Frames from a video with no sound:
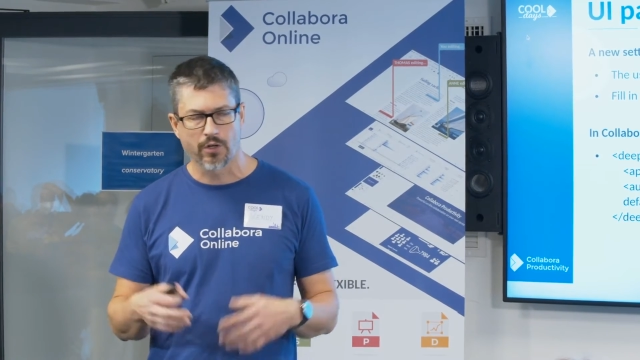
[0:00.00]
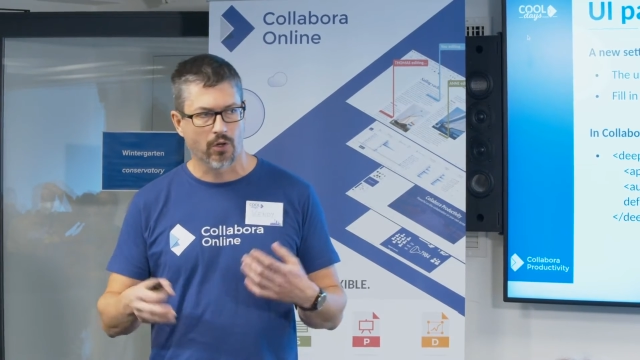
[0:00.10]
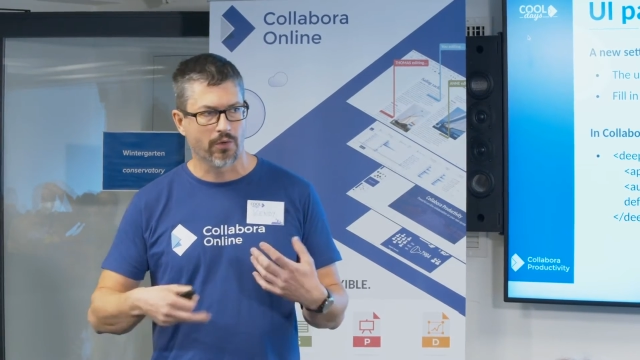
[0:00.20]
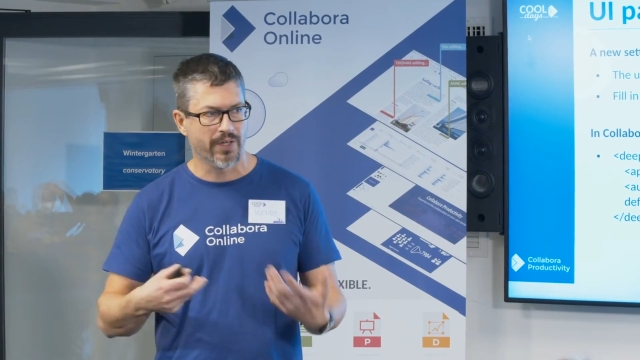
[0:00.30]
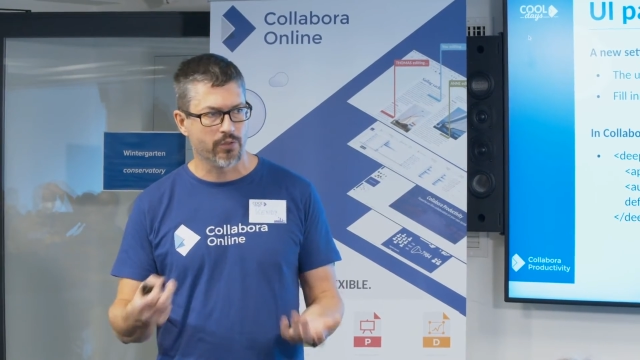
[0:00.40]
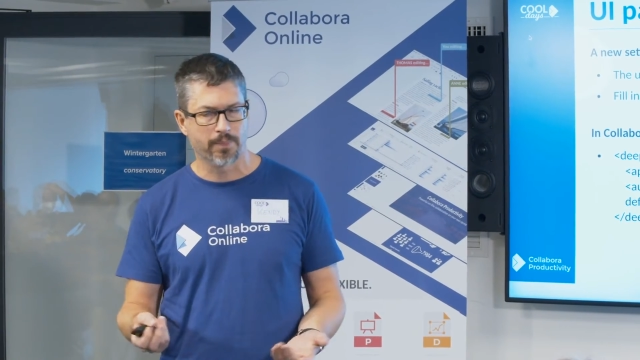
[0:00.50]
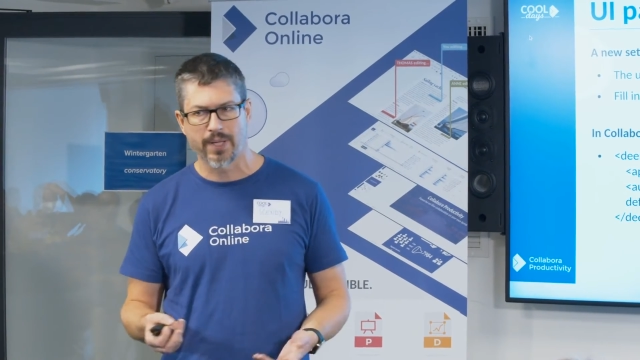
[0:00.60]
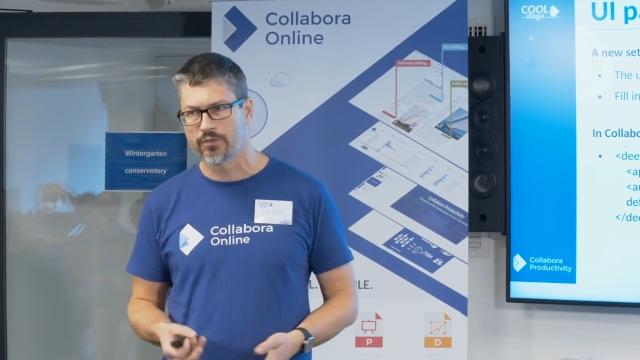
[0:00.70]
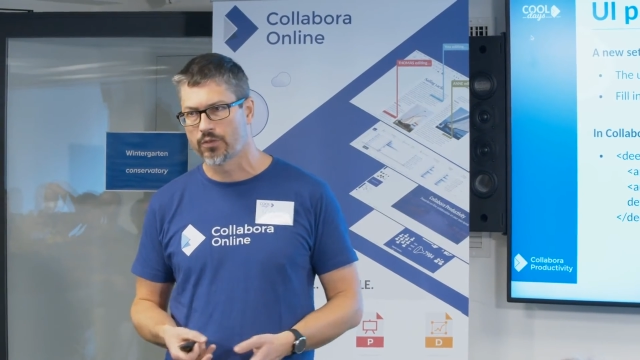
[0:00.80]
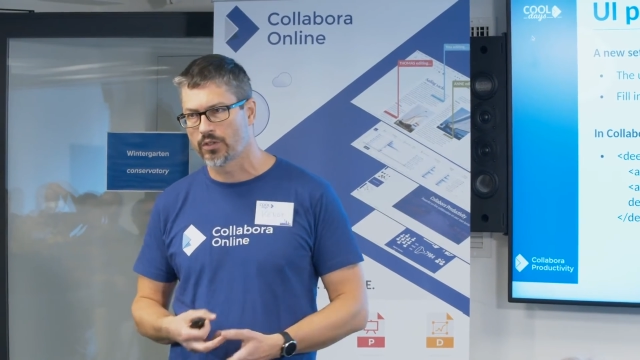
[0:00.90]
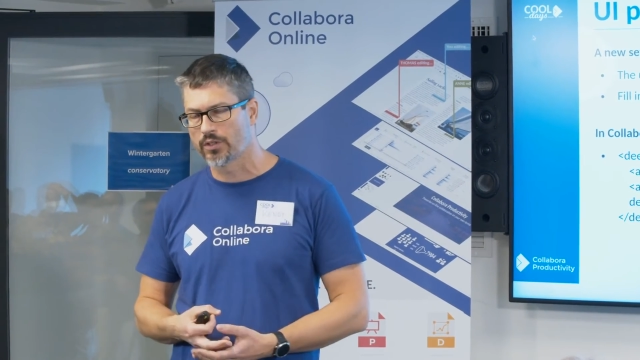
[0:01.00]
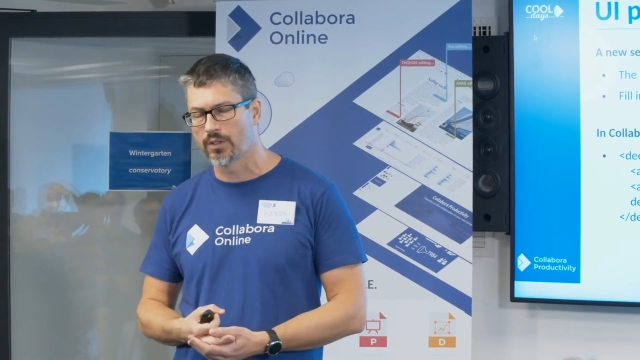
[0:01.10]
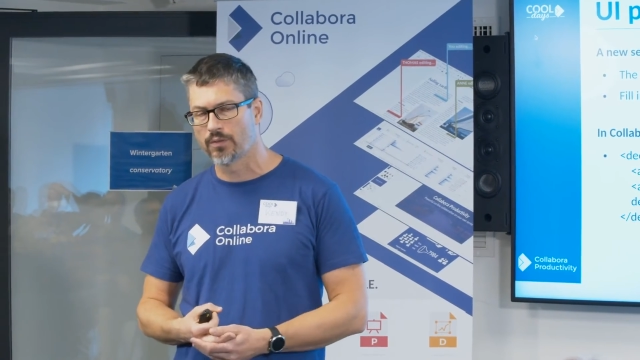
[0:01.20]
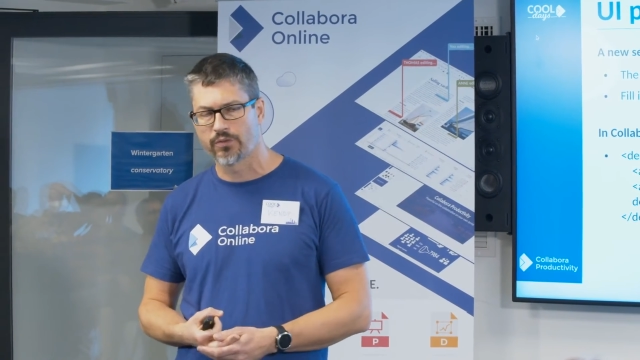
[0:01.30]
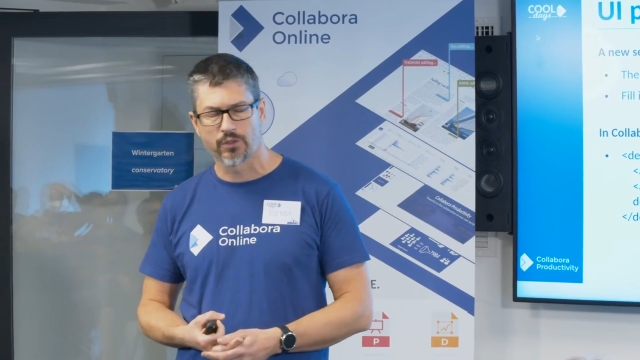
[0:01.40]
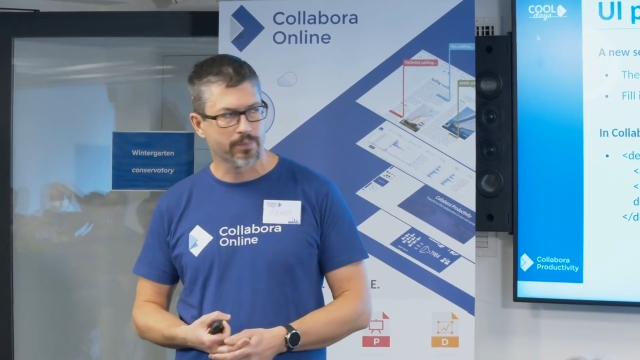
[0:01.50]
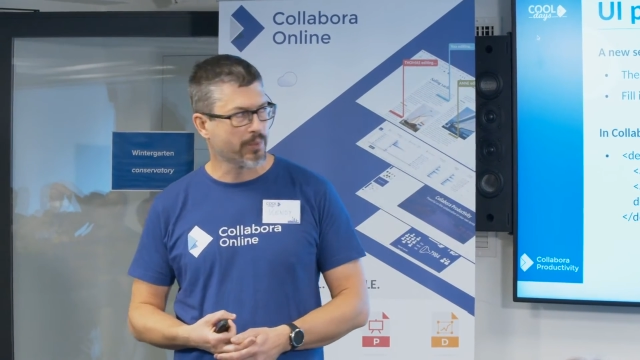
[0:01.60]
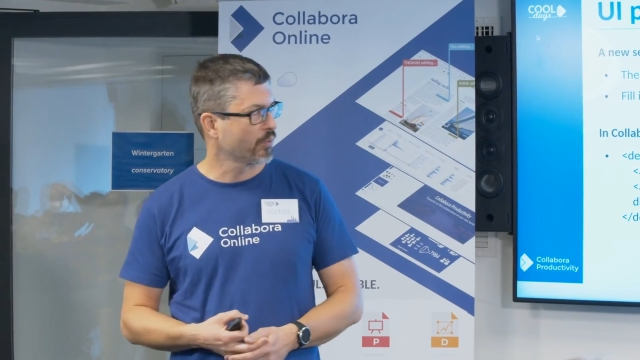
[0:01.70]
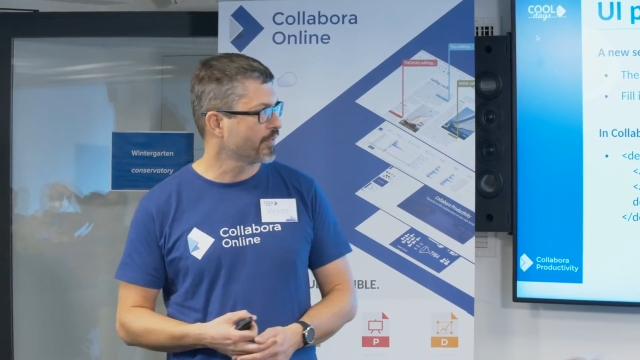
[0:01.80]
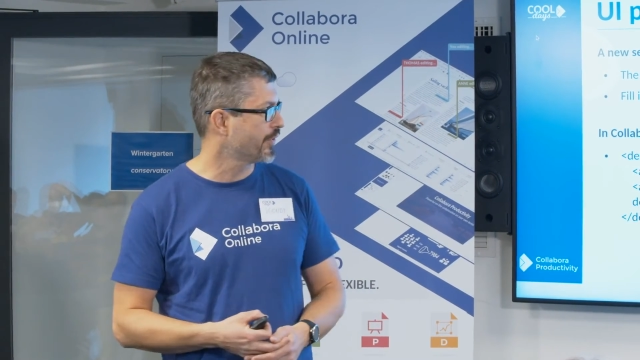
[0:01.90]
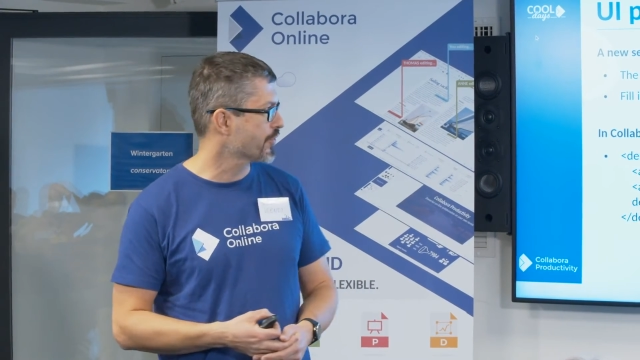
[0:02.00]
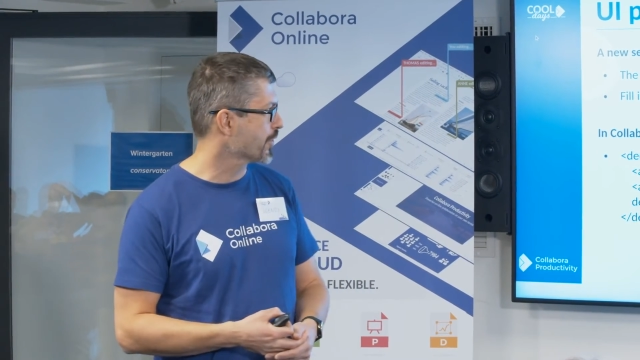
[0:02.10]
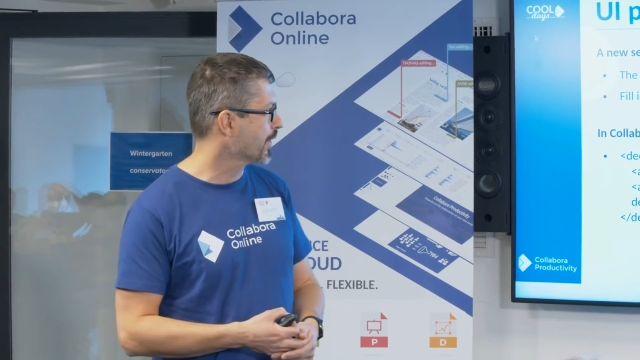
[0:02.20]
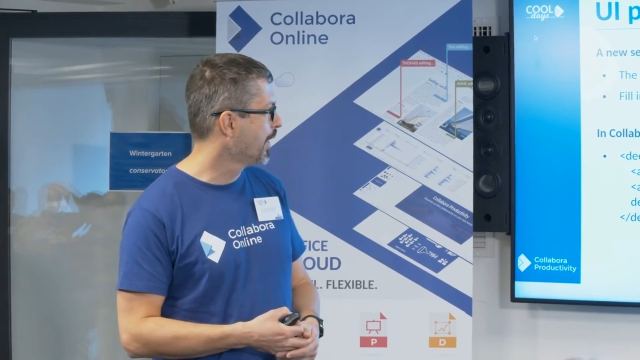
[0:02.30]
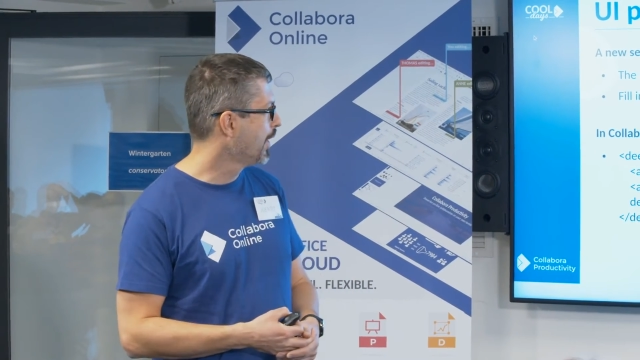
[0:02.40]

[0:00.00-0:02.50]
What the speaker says: or when you pay for the pro version.